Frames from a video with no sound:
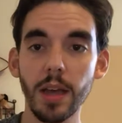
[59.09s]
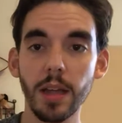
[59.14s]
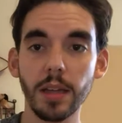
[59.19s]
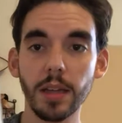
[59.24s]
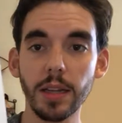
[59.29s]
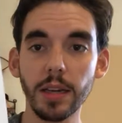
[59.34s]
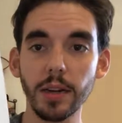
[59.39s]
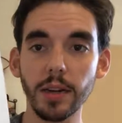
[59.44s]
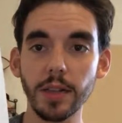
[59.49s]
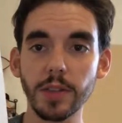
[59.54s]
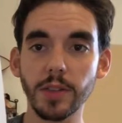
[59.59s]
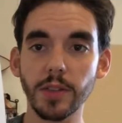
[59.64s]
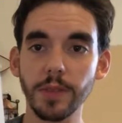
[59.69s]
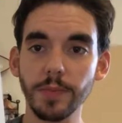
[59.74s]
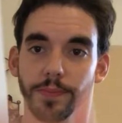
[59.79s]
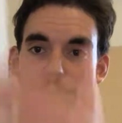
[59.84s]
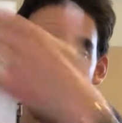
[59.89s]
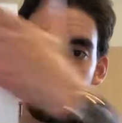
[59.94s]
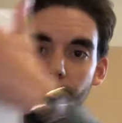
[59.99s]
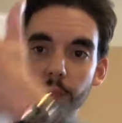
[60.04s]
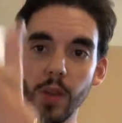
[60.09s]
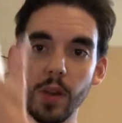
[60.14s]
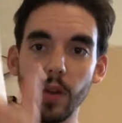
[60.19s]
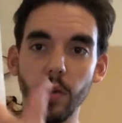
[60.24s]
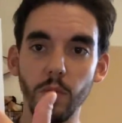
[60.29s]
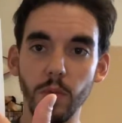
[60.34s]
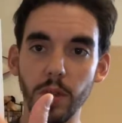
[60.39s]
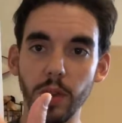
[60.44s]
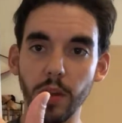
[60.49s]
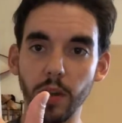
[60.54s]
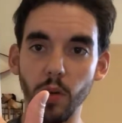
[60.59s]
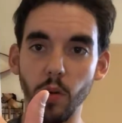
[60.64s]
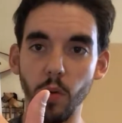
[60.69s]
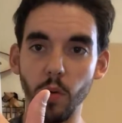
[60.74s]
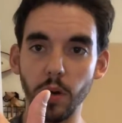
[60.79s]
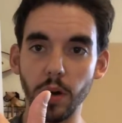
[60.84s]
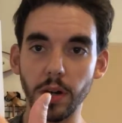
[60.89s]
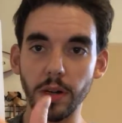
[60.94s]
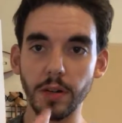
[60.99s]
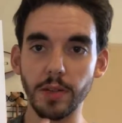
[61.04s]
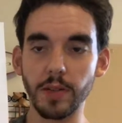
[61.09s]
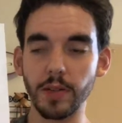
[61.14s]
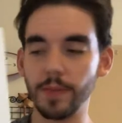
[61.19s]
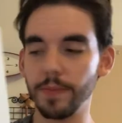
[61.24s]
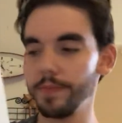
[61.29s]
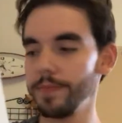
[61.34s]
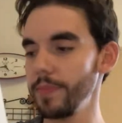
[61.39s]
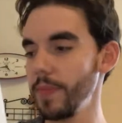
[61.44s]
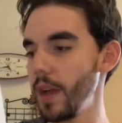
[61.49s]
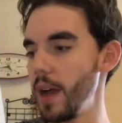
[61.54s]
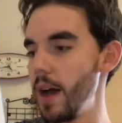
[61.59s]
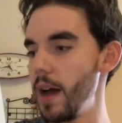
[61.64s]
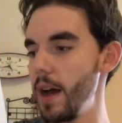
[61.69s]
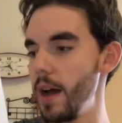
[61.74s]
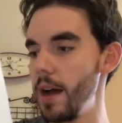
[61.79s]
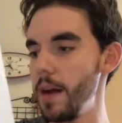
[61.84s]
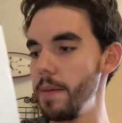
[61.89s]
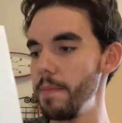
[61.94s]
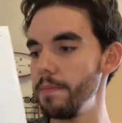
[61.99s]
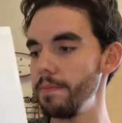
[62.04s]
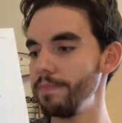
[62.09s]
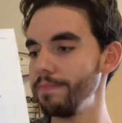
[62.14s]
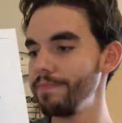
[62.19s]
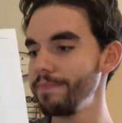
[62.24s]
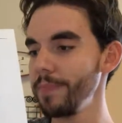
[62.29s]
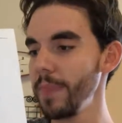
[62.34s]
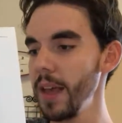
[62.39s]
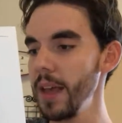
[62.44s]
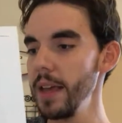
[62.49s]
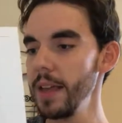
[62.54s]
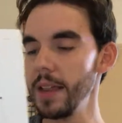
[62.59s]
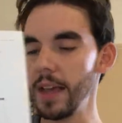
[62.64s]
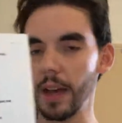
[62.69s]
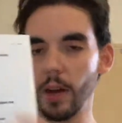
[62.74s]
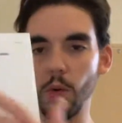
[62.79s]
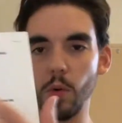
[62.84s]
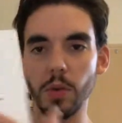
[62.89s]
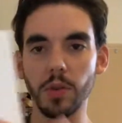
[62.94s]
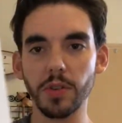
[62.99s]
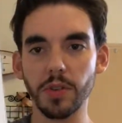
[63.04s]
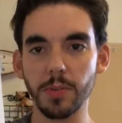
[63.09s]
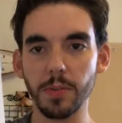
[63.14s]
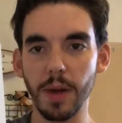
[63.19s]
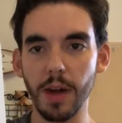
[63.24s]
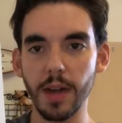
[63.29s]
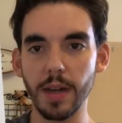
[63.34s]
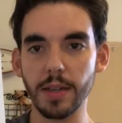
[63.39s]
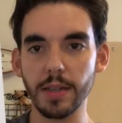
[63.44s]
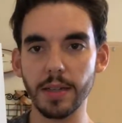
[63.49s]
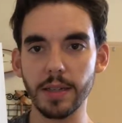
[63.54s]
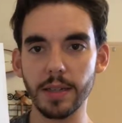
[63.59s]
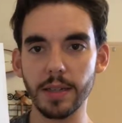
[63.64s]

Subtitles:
lyrics with the chords that correspond